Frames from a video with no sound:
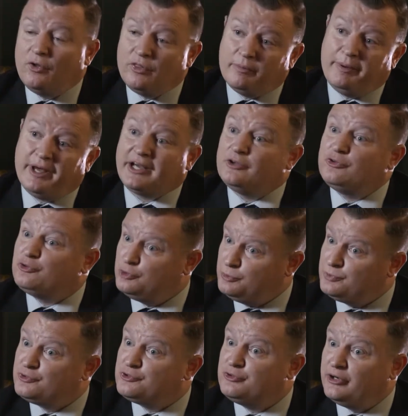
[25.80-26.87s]
On the back of
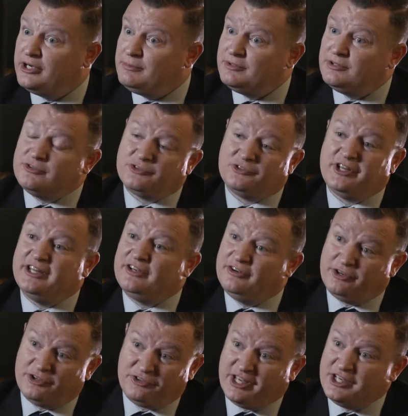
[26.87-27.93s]
Superstream and the
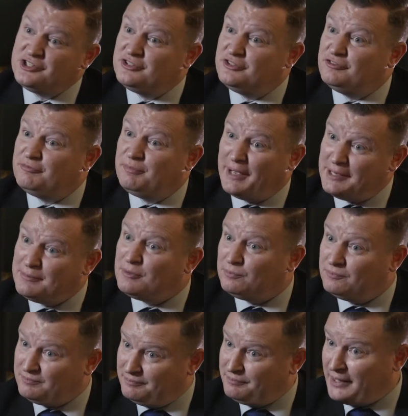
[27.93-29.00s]
standardisation of payment
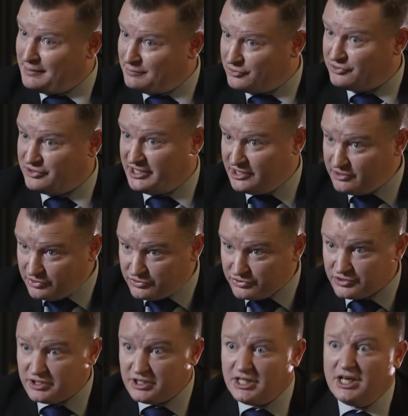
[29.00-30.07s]
payment
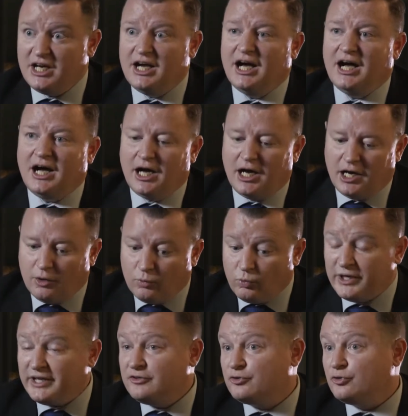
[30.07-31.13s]
standards, uh,
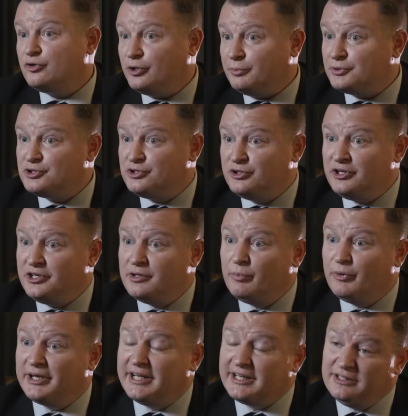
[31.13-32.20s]
we saw the opportunity to
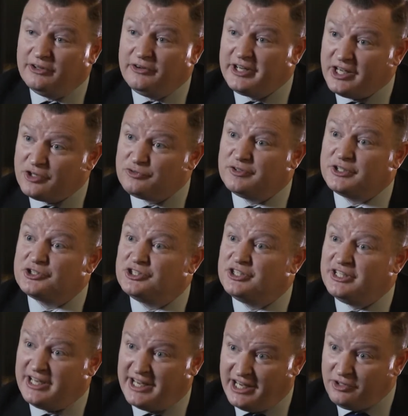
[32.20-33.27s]
bring our clearinghouse function
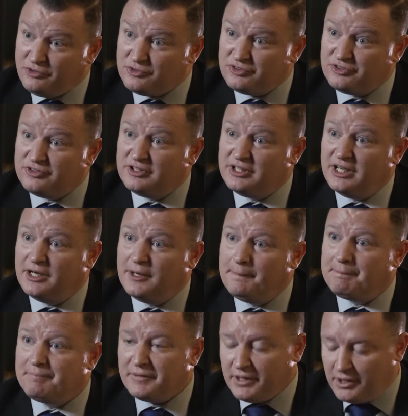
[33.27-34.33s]
in-house. Um,
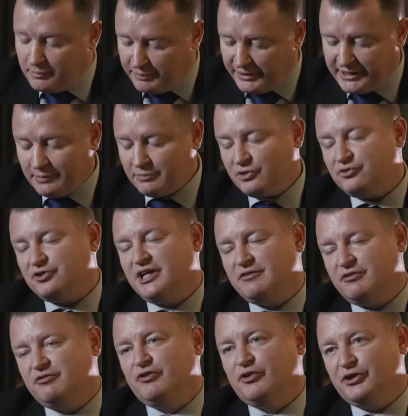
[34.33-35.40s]
PwC have
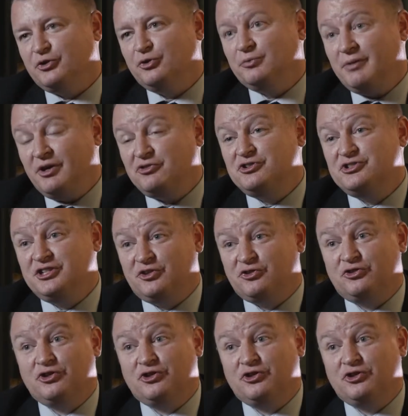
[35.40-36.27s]
a very good messaging